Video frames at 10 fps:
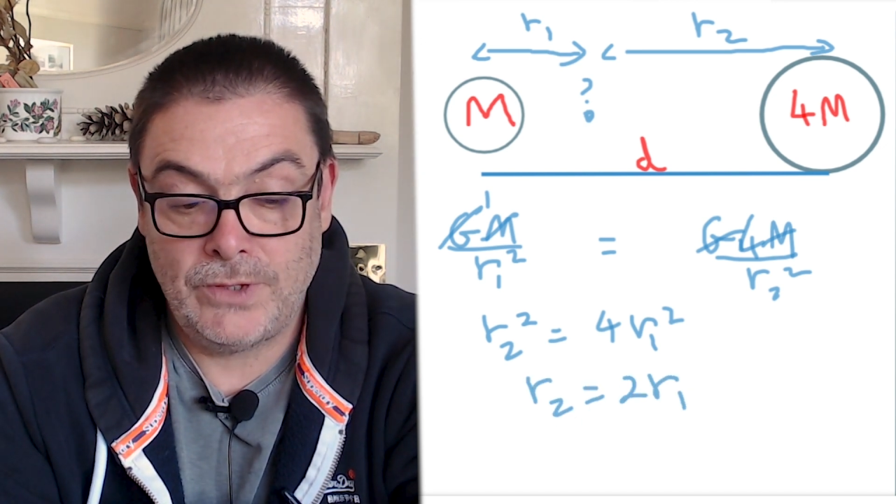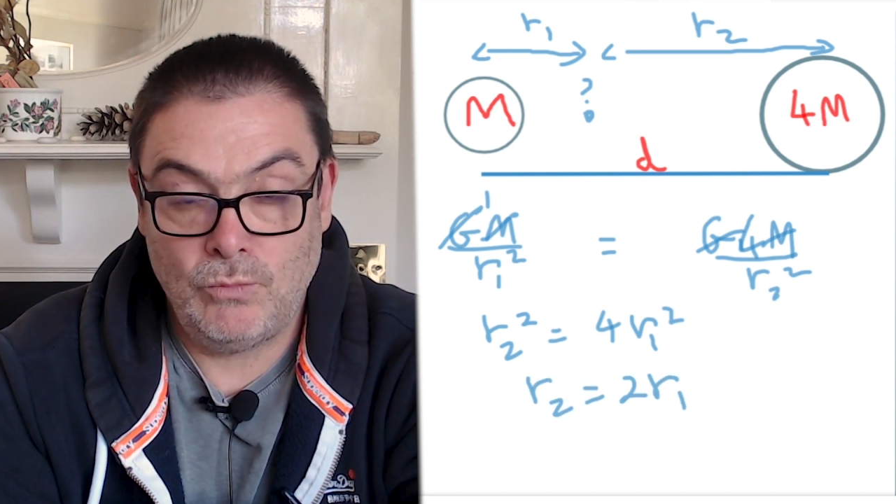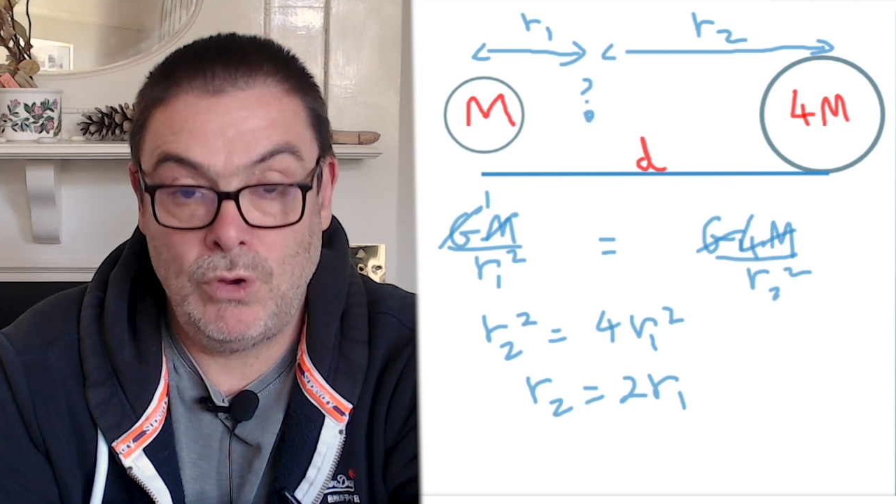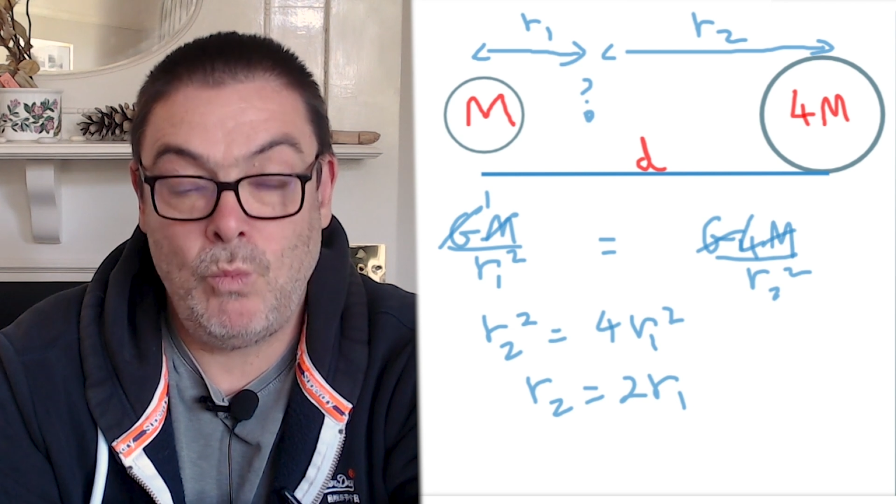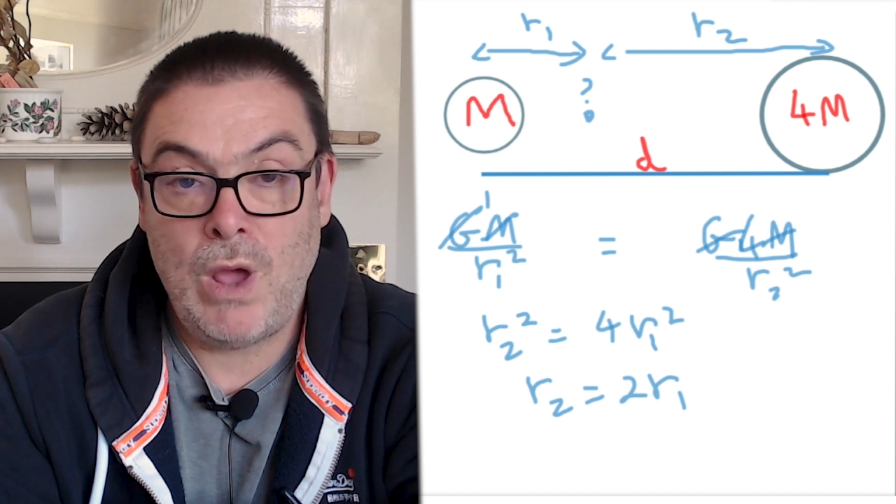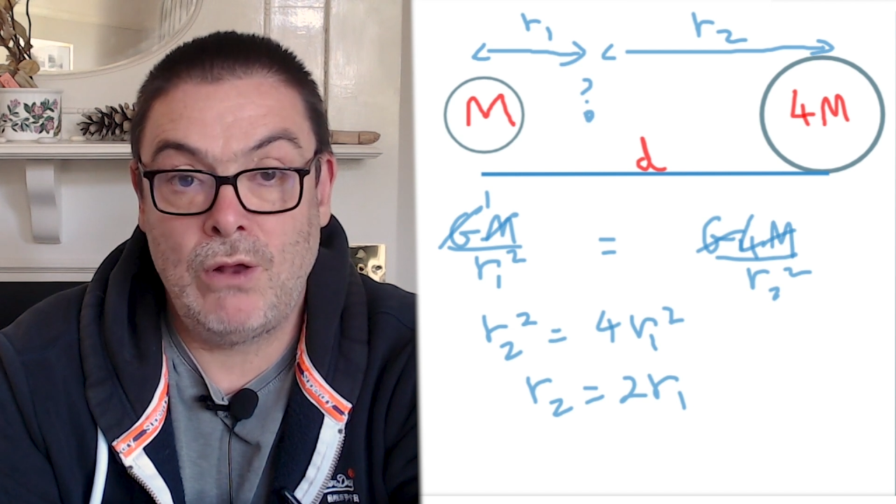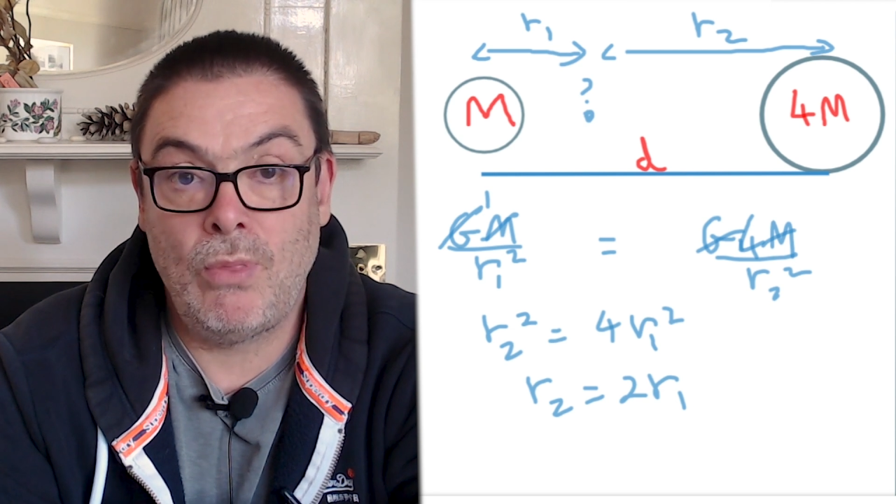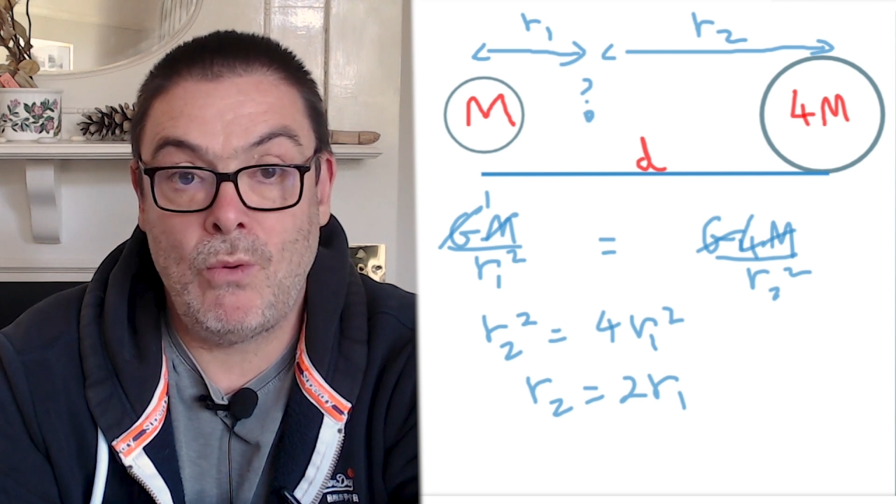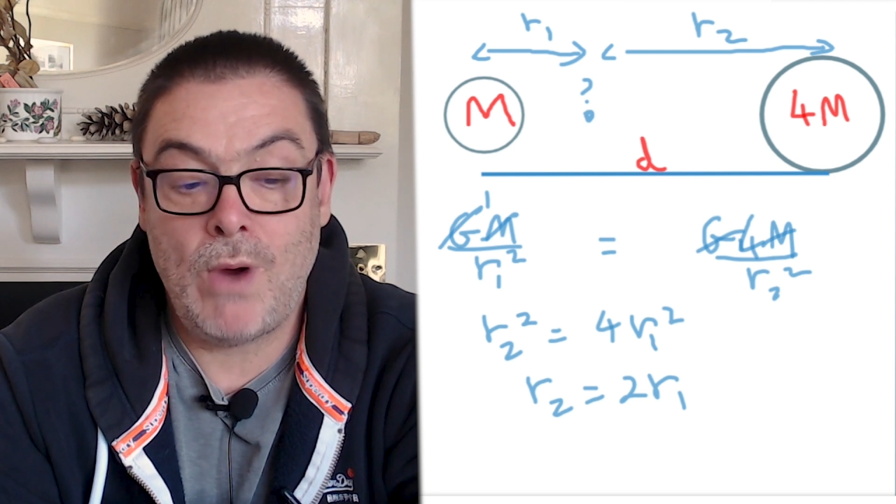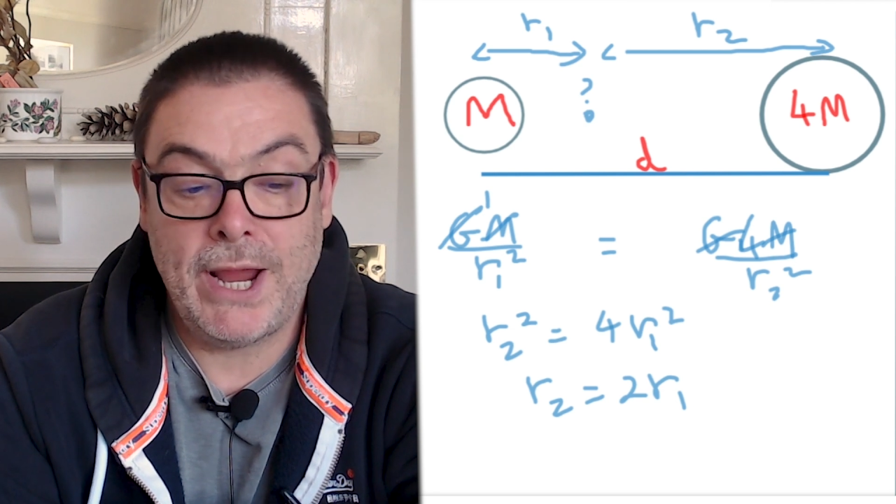We're well on the
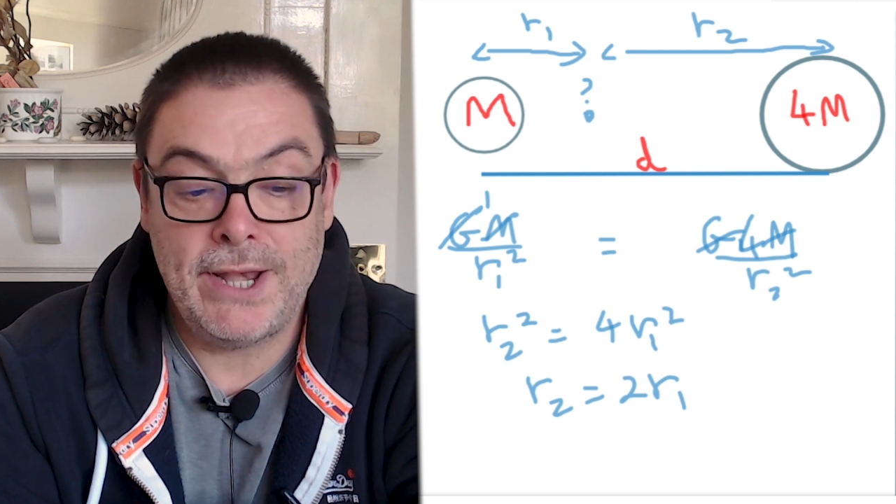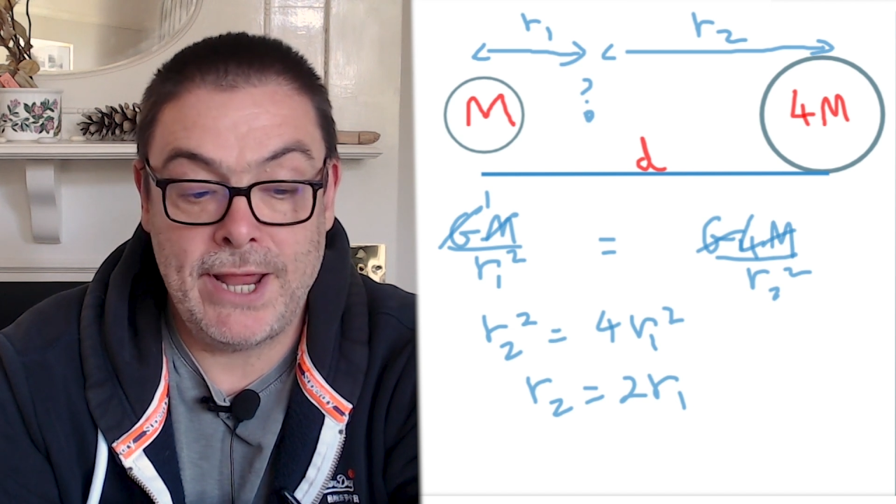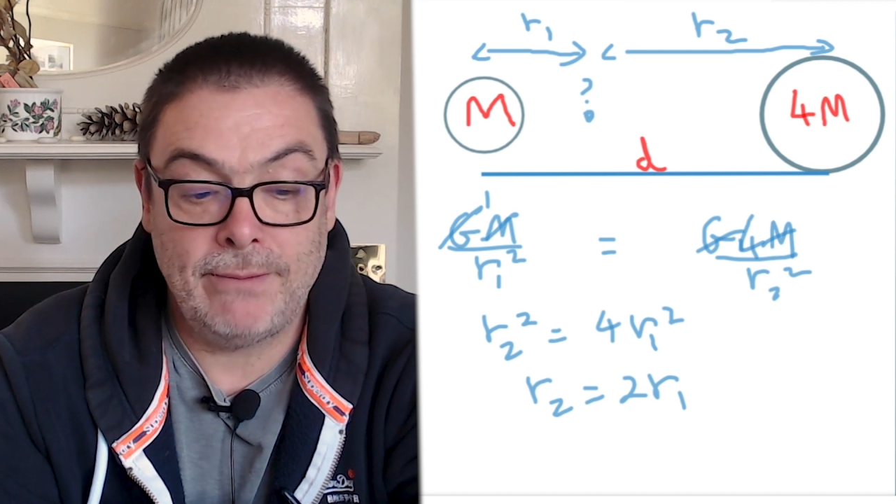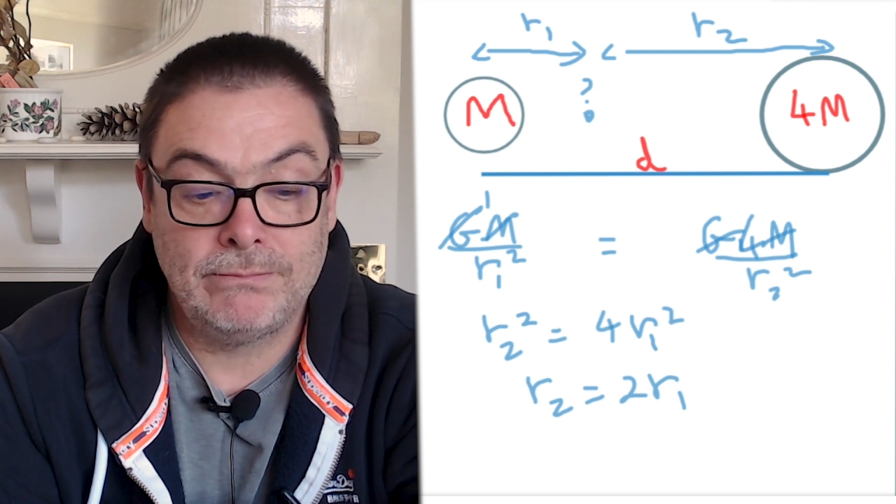way now.